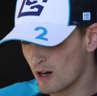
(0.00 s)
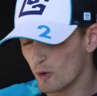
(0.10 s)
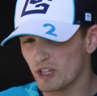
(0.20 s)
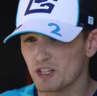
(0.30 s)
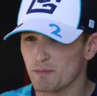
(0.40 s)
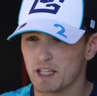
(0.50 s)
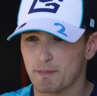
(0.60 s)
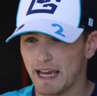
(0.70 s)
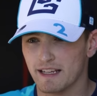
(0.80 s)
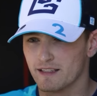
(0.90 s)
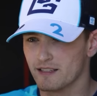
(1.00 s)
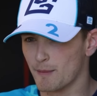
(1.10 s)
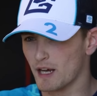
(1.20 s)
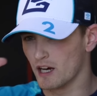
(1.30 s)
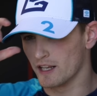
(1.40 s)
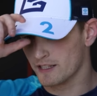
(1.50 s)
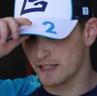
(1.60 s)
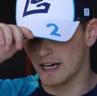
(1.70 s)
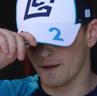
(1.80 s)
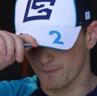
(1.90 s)
We just missed pace, to be
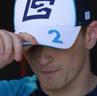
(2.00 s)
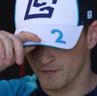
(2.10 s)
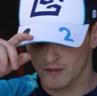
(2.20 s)
honest. Um